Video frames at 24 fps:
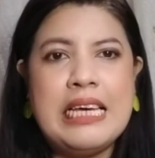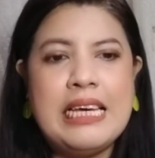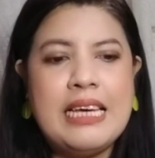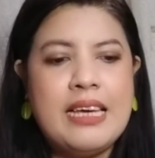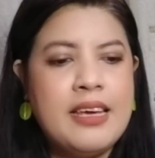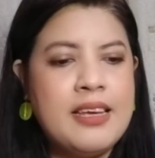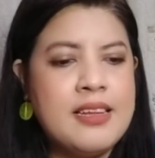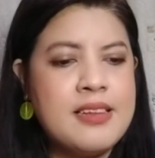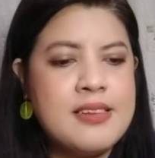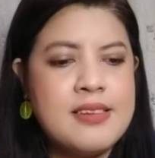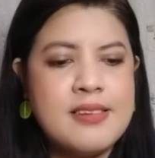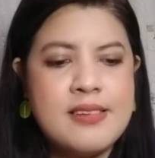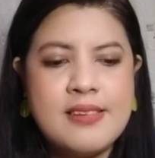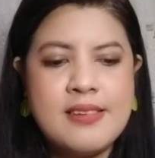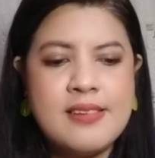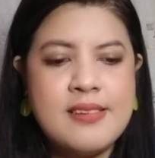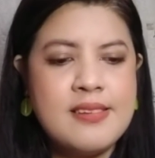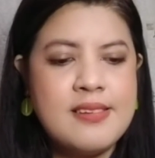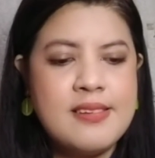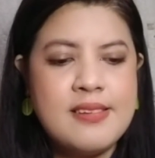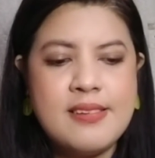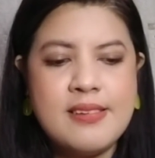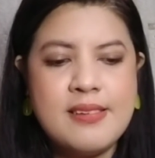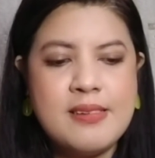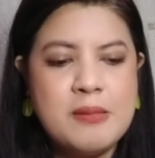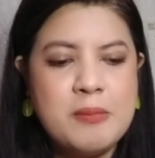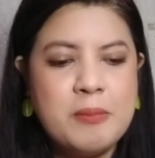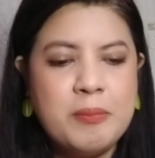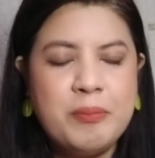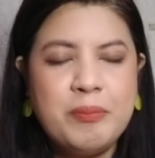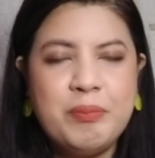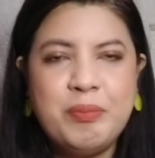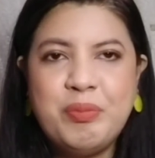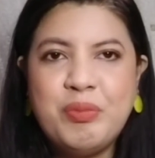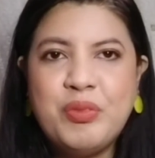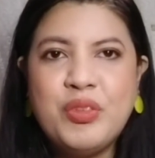it's
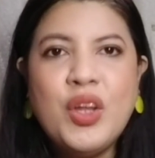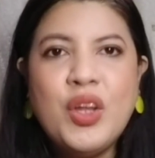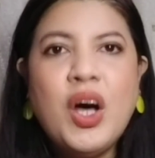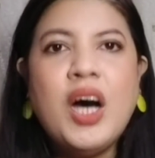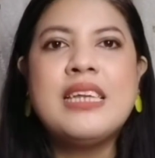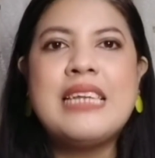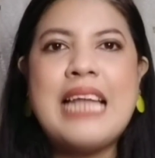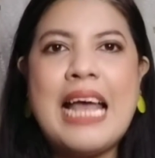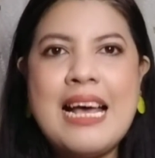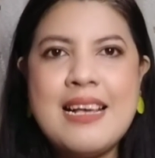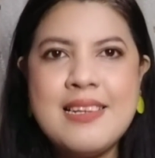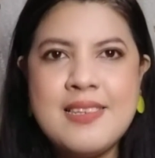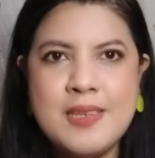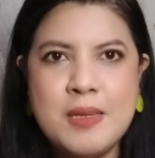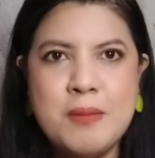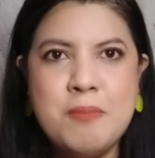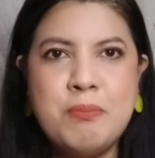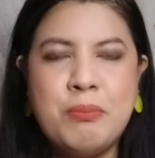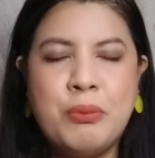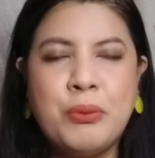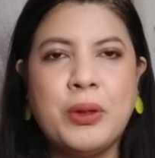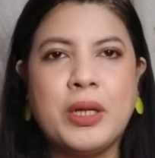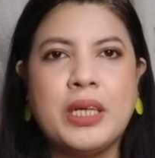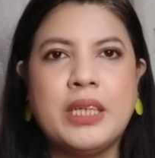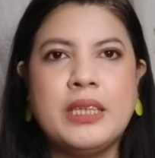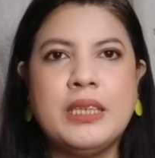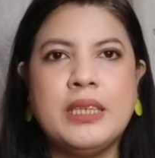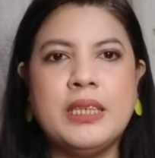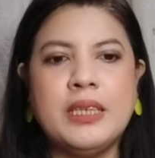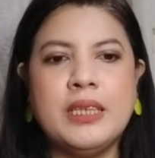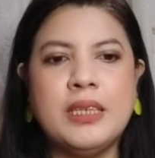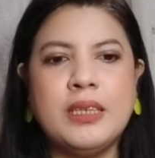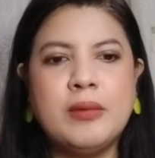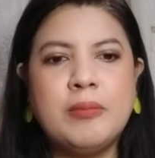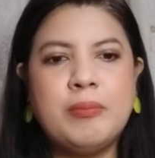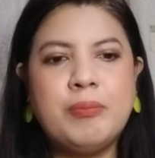not as important.